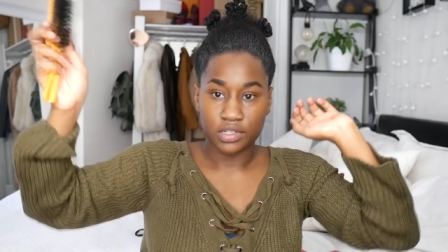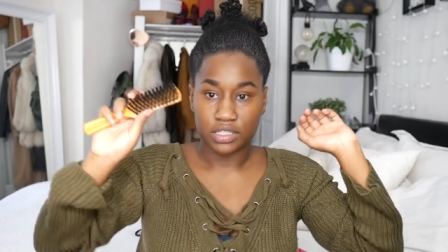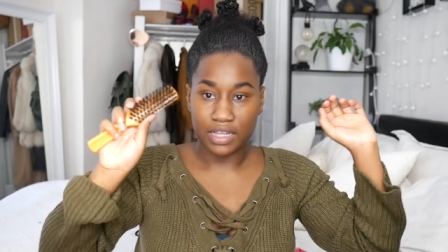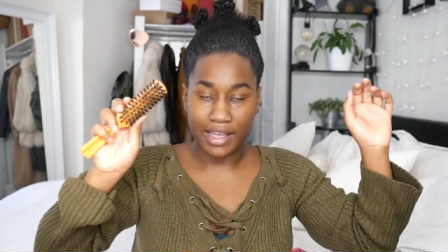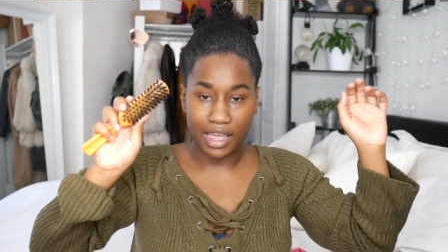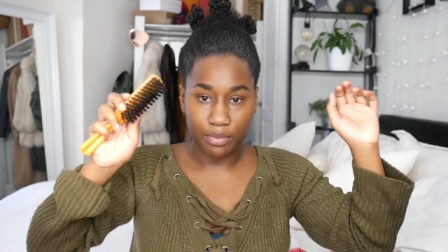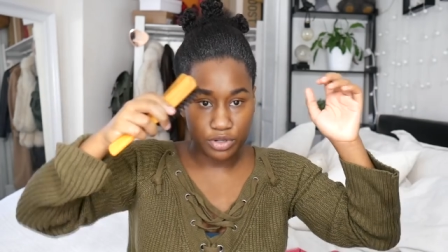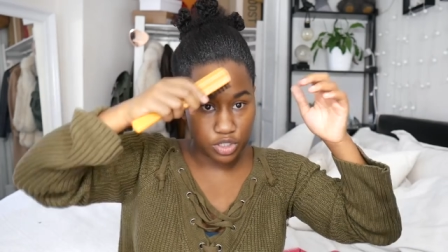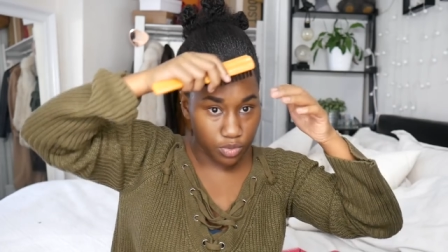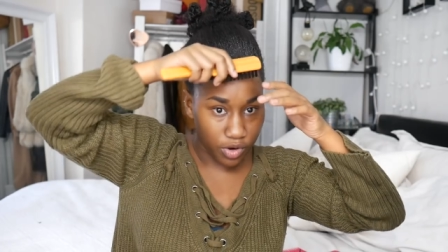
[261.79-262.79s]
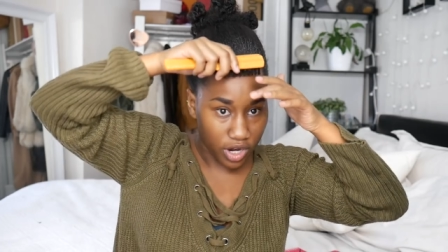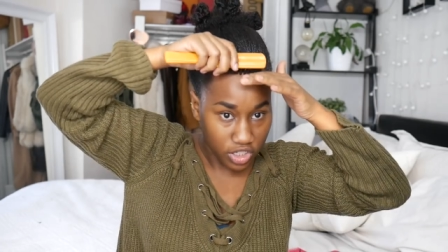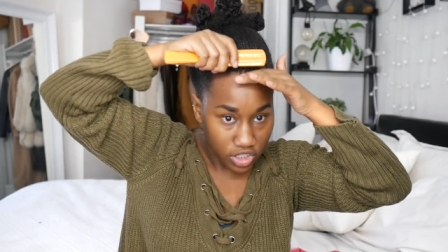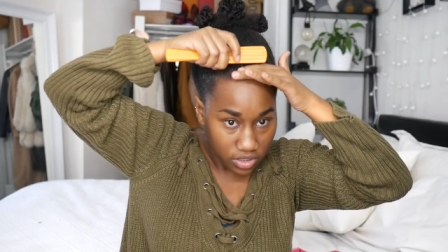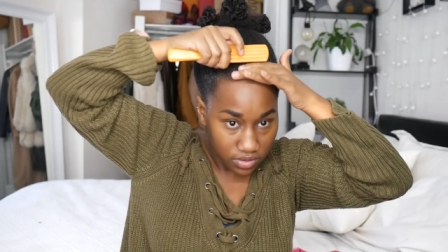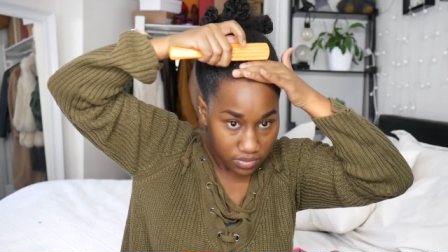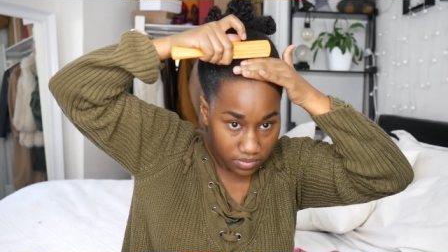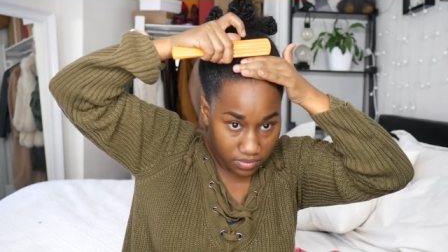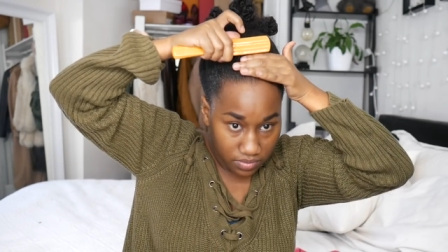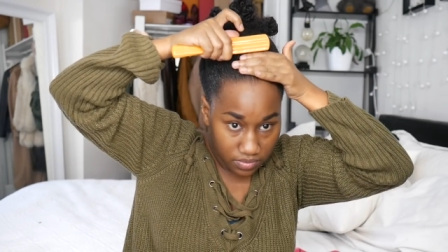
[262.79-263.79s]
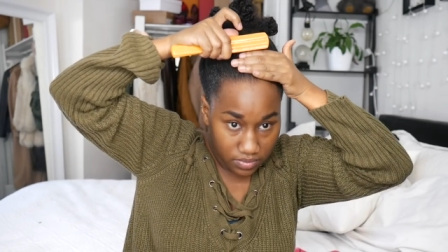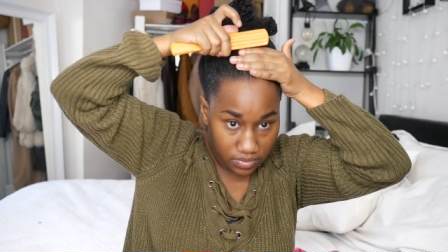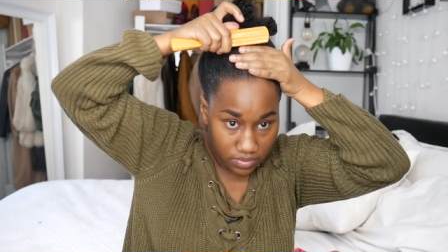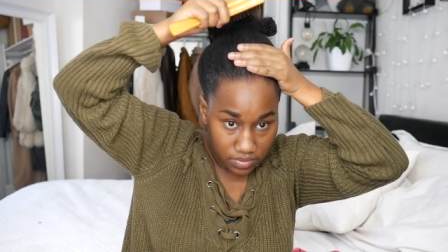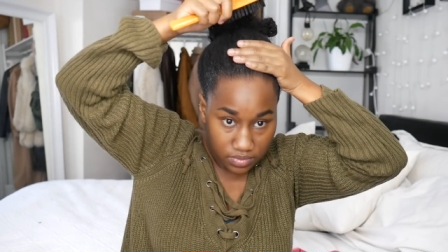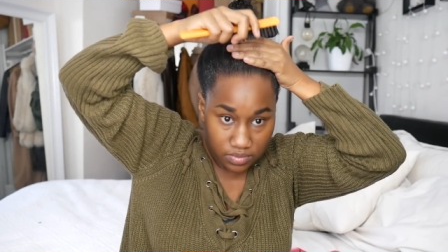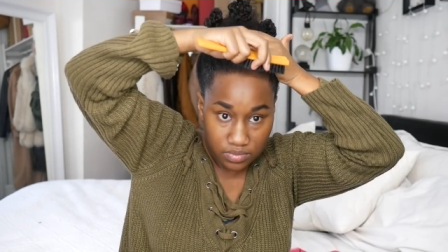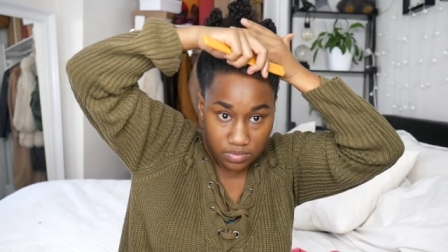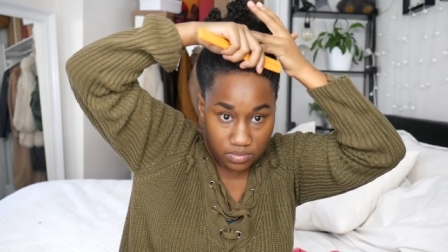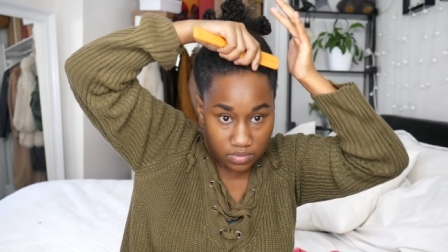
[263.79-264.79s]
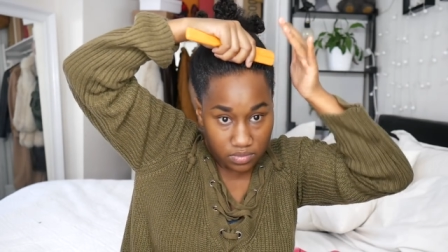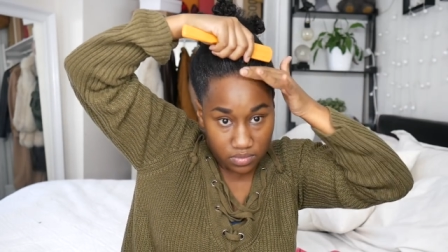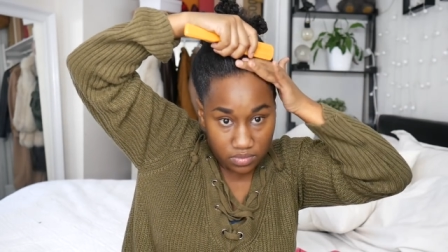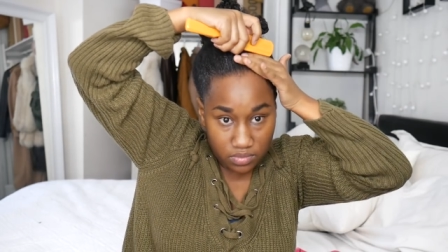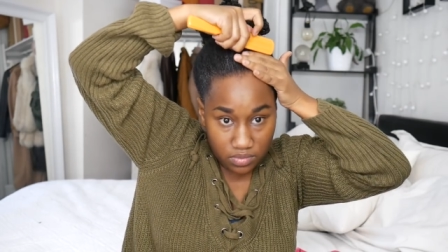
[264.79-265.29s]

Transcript: So now I get a bristle brush and I really brush that in.